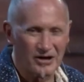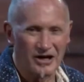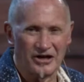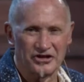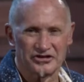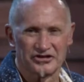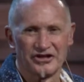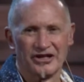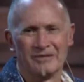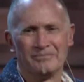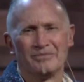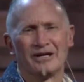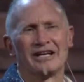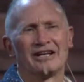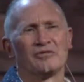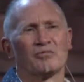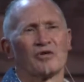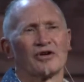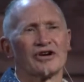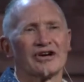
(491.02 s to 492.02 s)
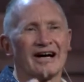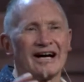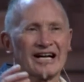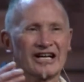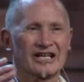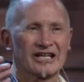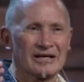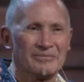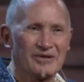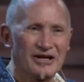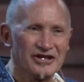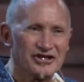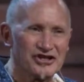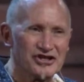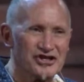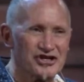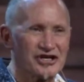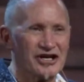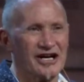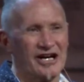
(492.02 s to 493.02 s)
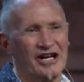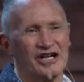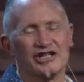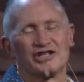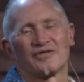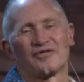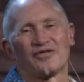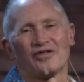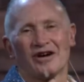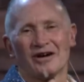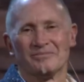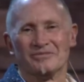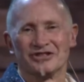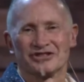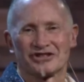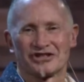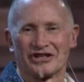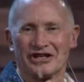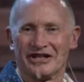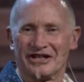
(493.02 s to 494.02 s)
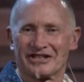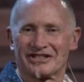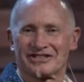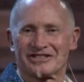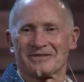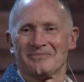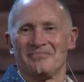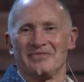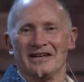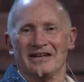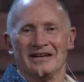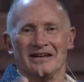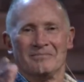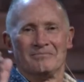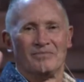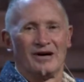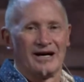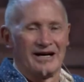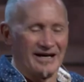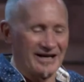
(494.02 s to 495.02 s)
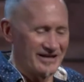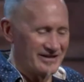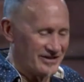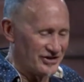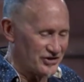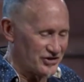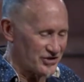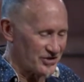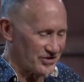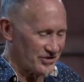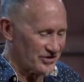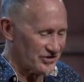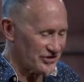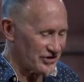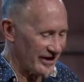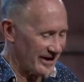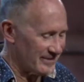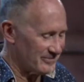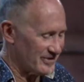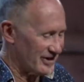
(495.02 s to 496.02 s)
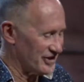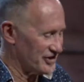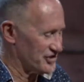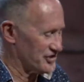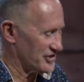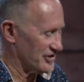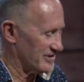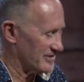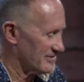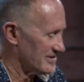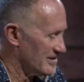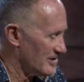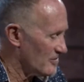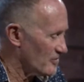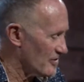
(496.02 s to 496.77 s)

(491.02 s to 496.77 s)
Paul said, meaning we're not going to be judged for our mistakes by eternal damnation.